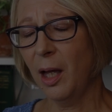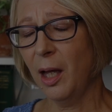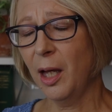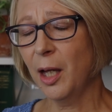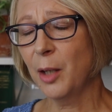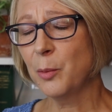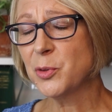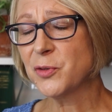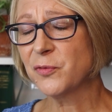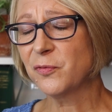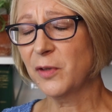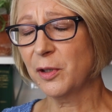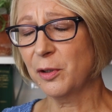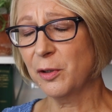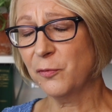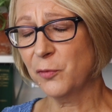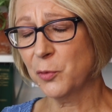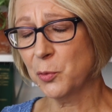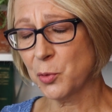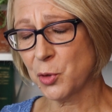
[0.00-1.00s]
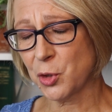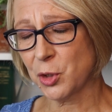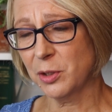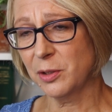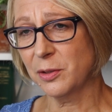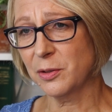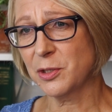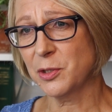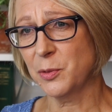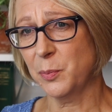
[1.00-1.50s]
I was very
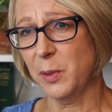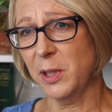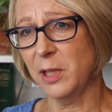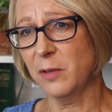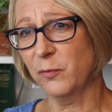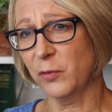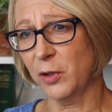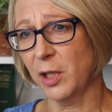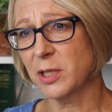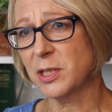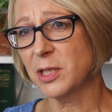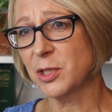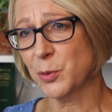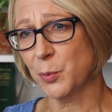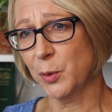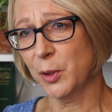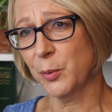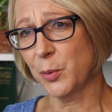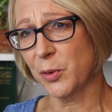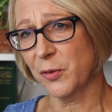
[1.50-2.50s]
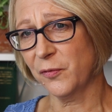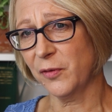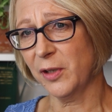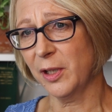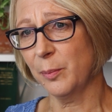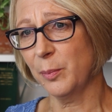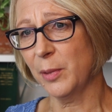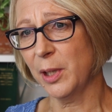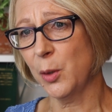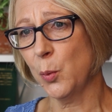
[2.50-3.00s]
fortunate to be invited to work with a
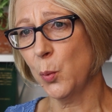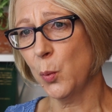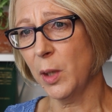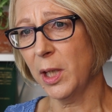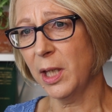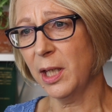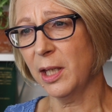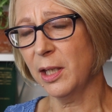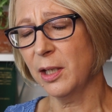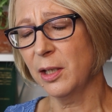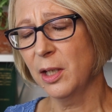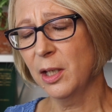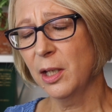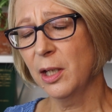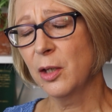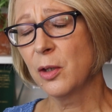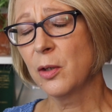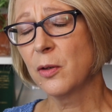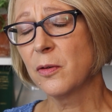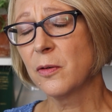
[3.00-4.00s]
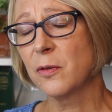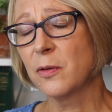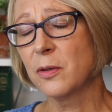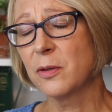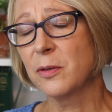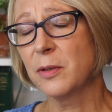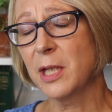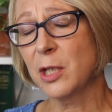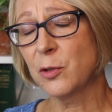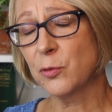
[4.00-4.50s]
family where
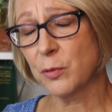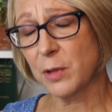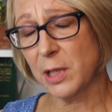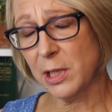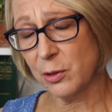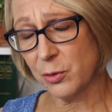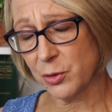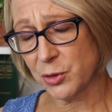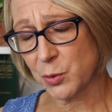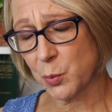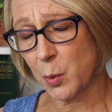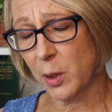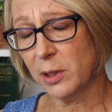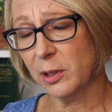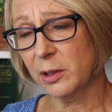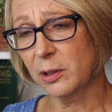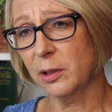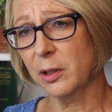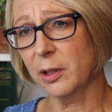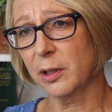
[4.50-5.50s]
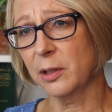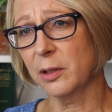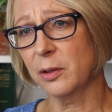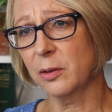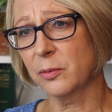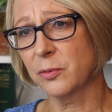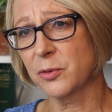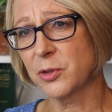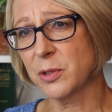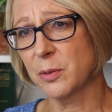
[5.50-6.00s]
they'd already lost one little
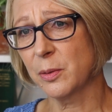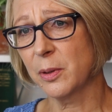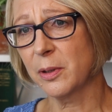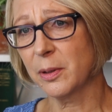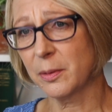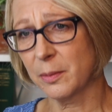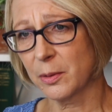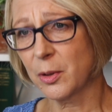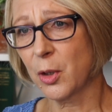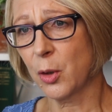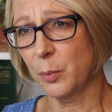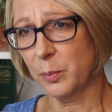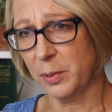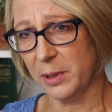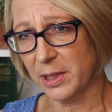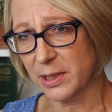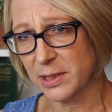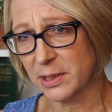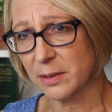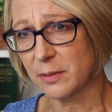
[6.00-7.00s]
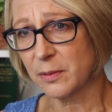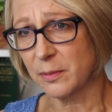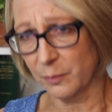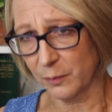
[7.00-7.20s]
girl to a complex